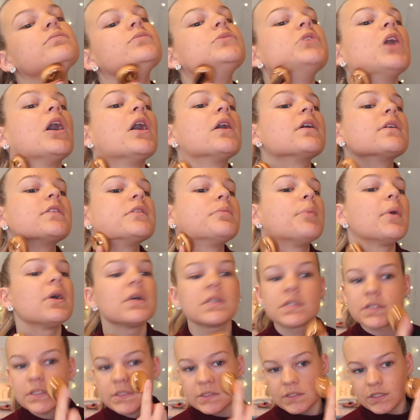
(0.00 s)
dark
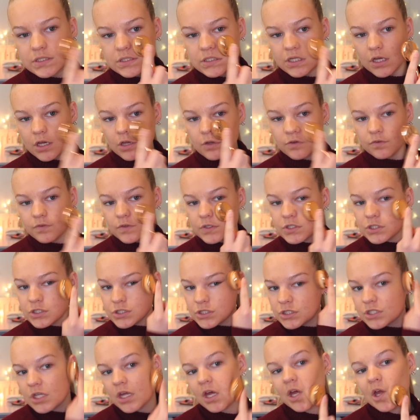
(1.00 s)
spots and stuff,
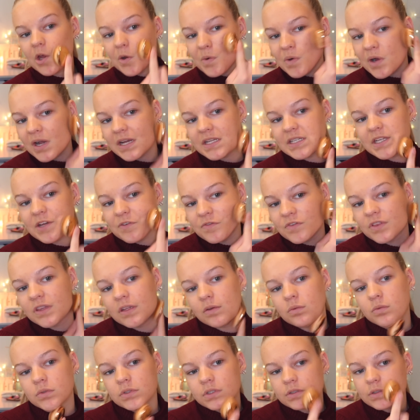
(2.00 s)
so I
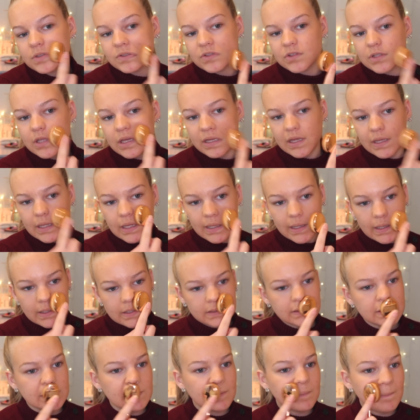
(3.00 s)
definitely wouldn't say it
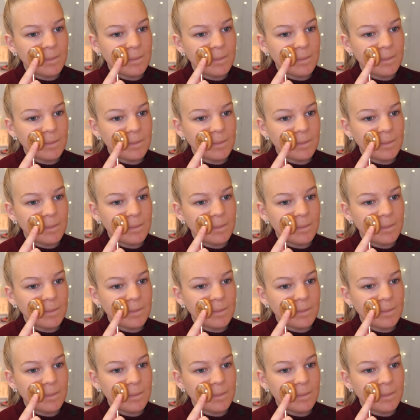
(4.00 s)
is.